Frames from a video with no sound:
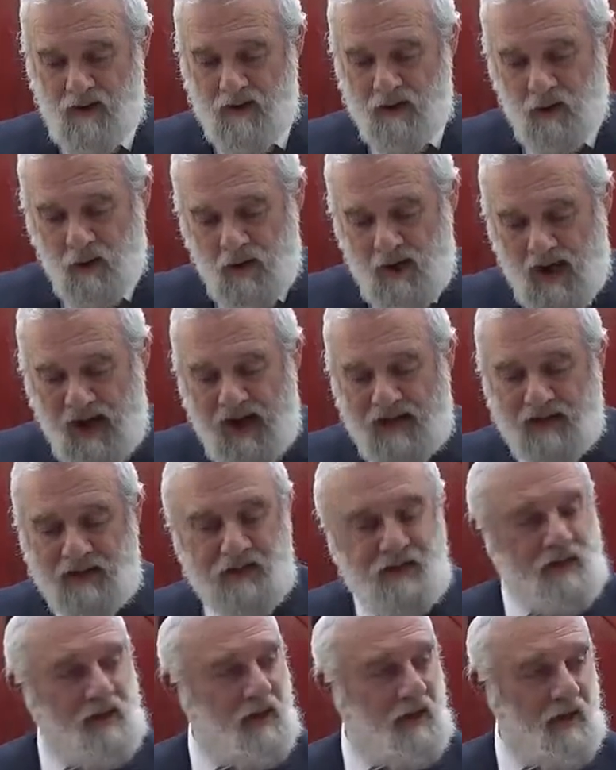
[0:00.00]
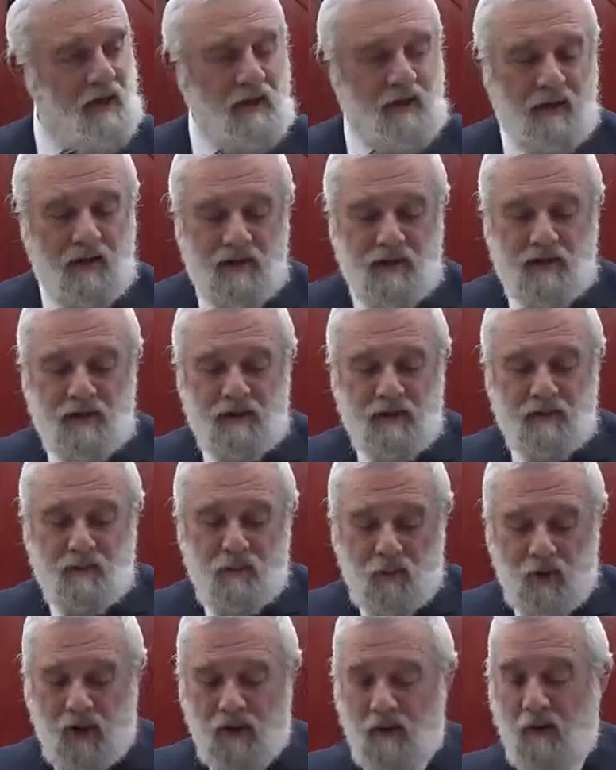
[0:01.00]
So he asks in his
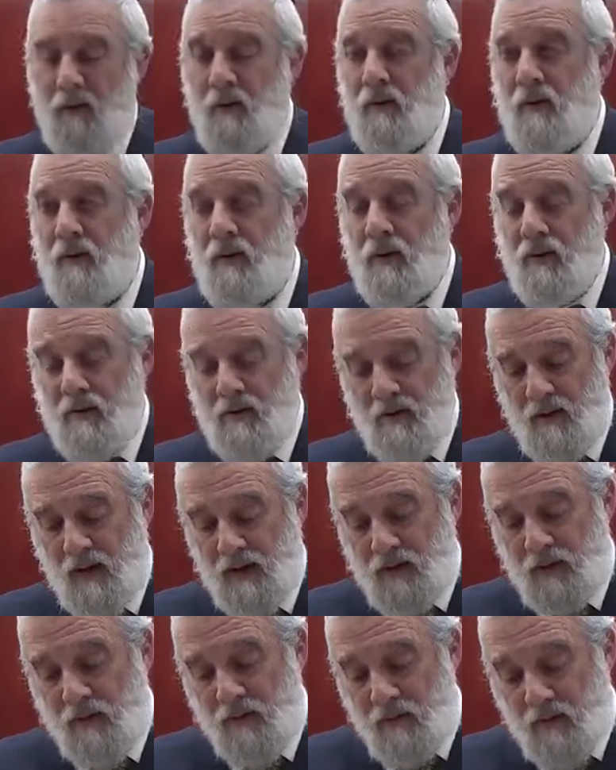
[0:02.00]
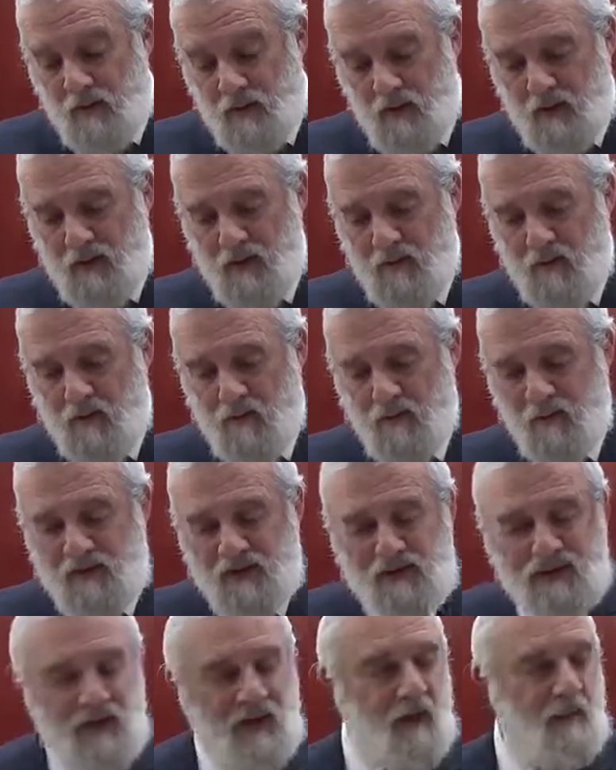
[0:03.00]
prayer that Hashem
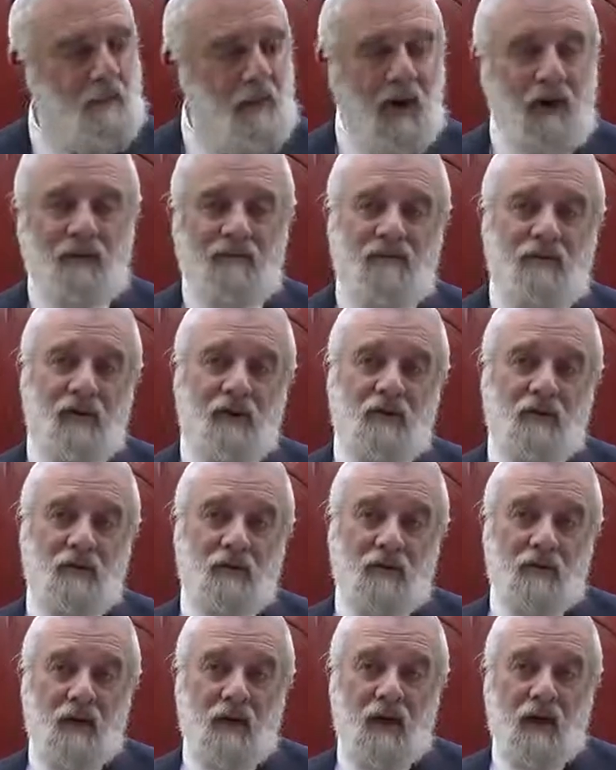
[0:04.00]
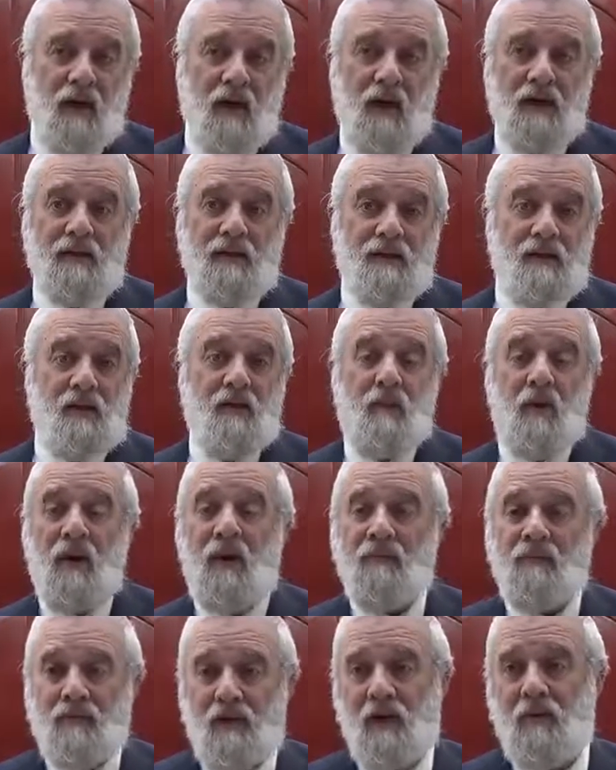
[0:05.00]
see my affliction and see what
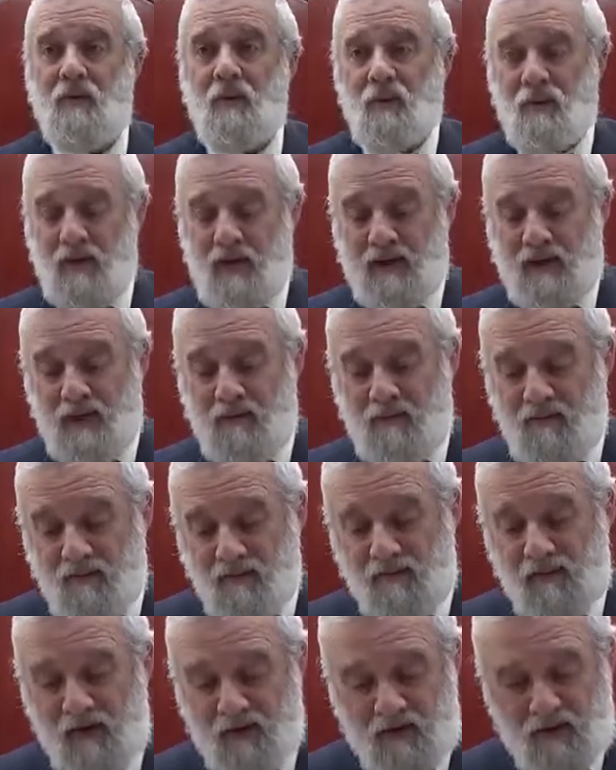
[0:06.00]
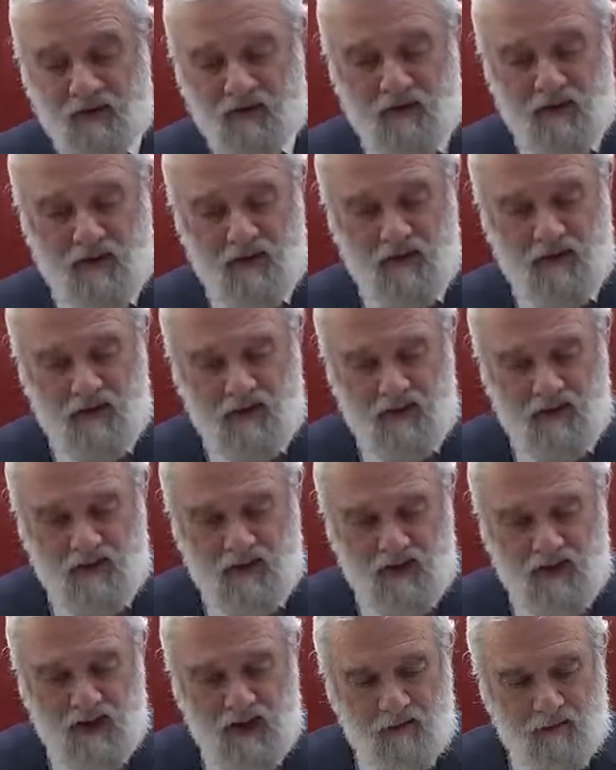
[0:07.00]
I've done during that time of affliction
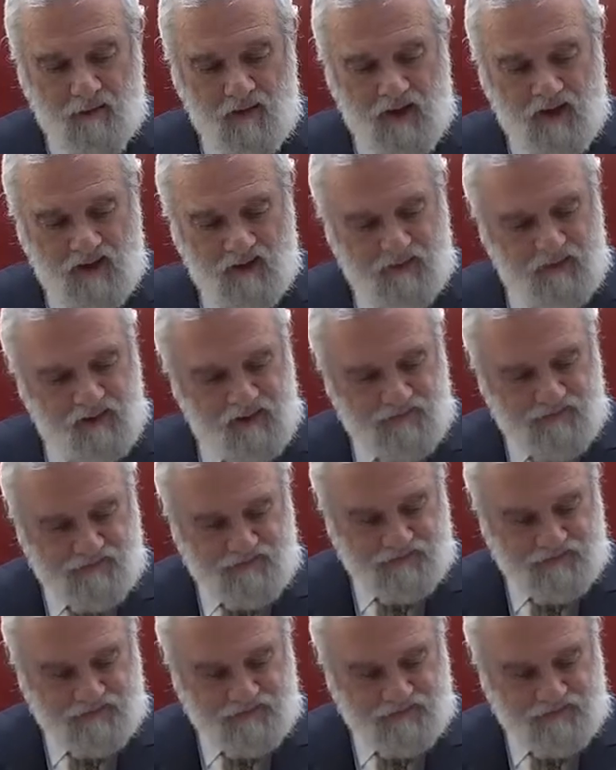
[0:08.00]
and help me out.